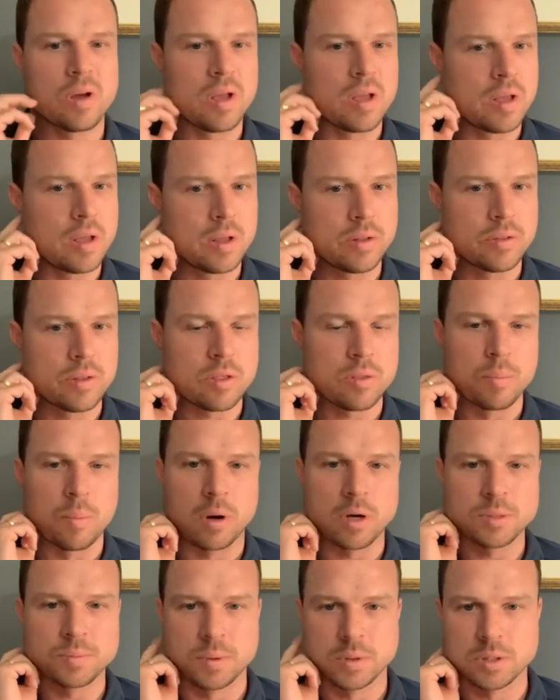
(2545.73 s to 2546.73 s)
the
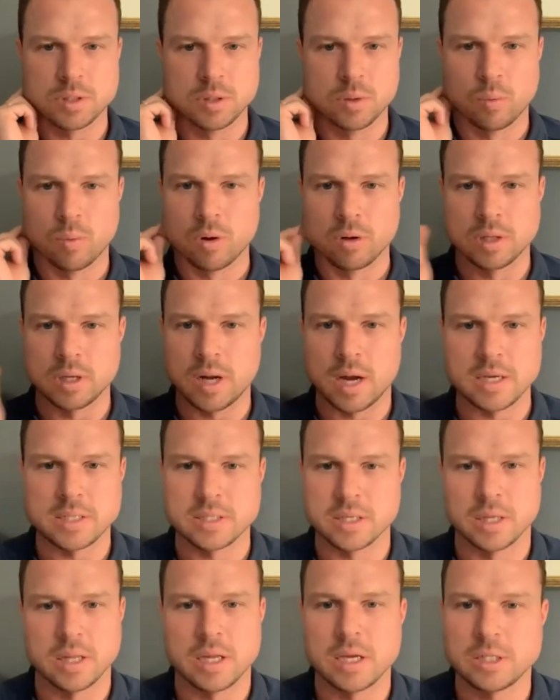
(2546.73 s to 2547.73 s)
smartest person in the world in
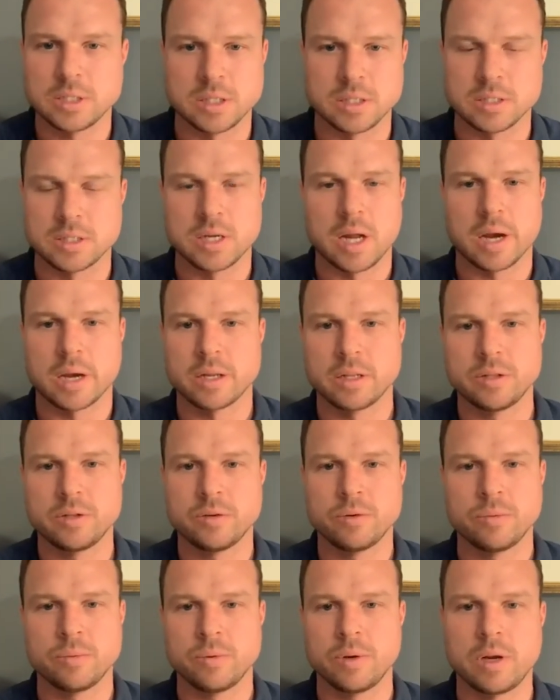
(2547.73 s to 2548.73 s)
isolation is not going to
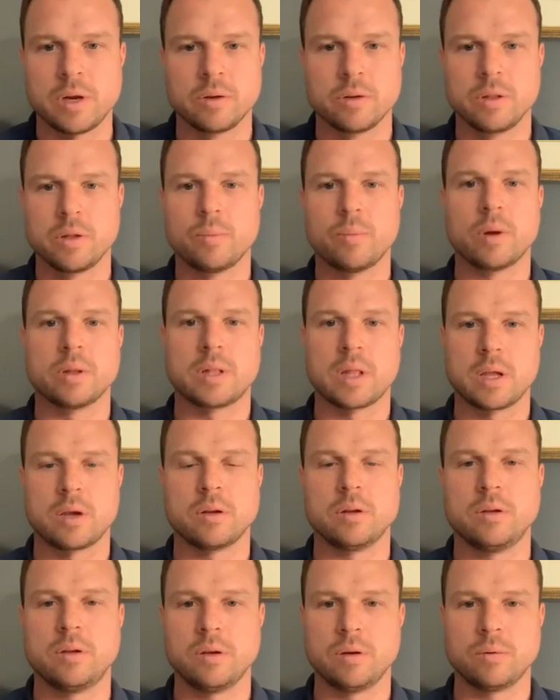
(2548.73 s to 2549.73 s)
do nearly what they could
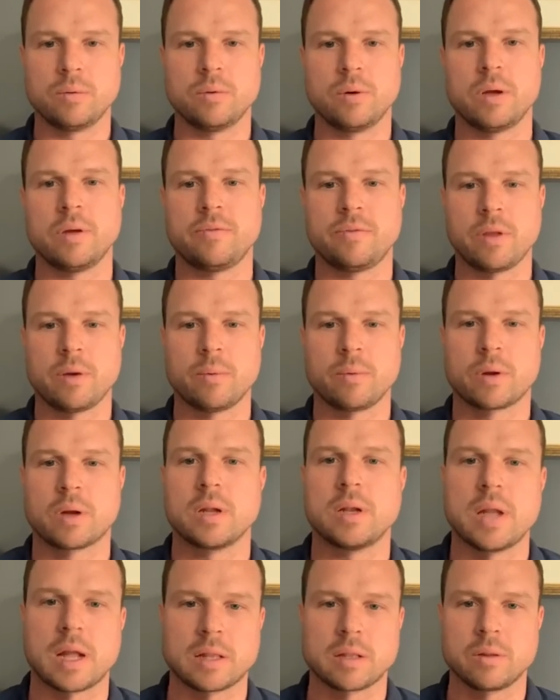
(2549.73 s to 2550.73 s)
do if they were
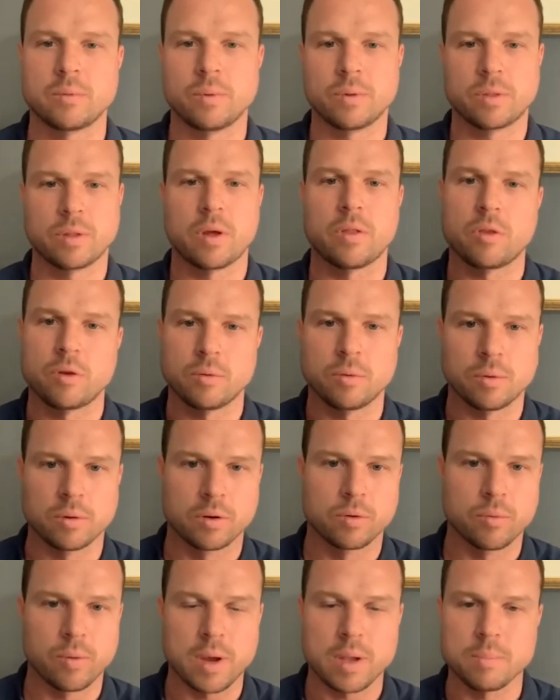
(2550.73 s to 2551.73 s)
connected with other
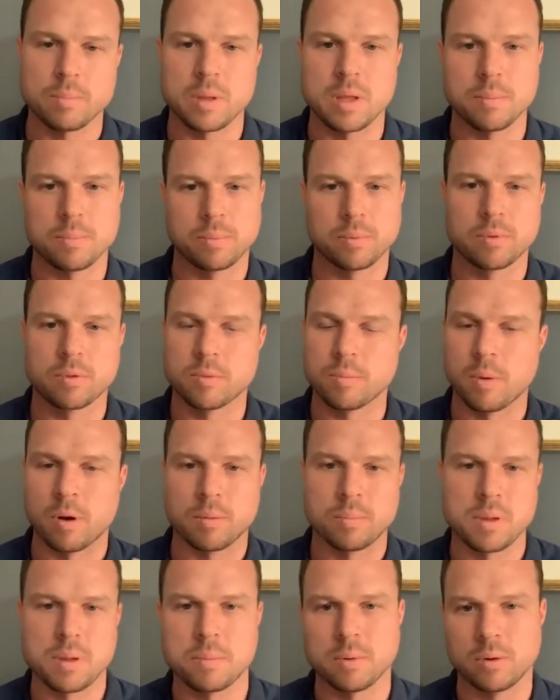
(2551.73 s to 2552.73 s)
great people, smart
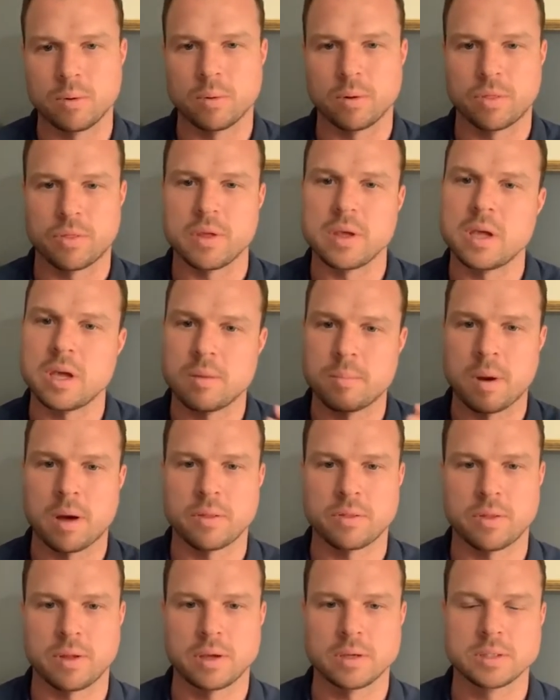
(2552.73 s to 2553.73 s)
people who are thinking about
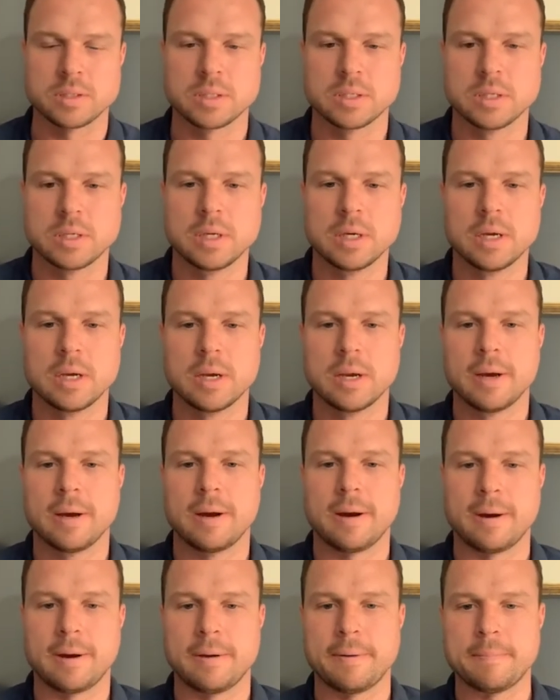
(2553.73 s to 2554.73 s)
things.
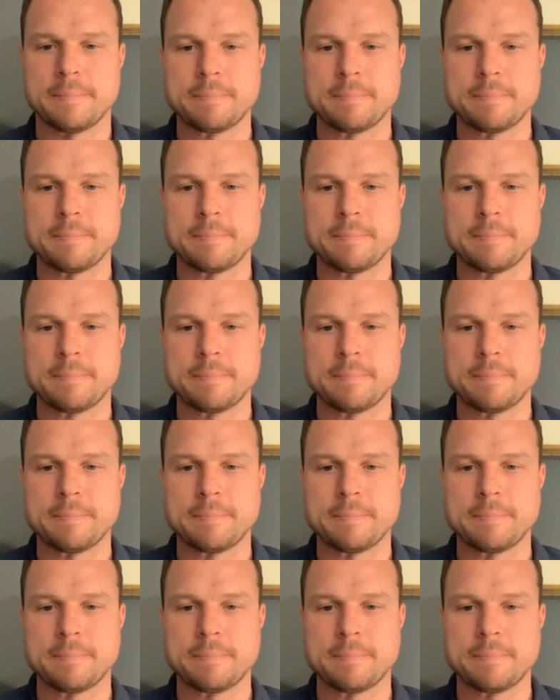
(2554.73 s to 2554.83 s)
Um,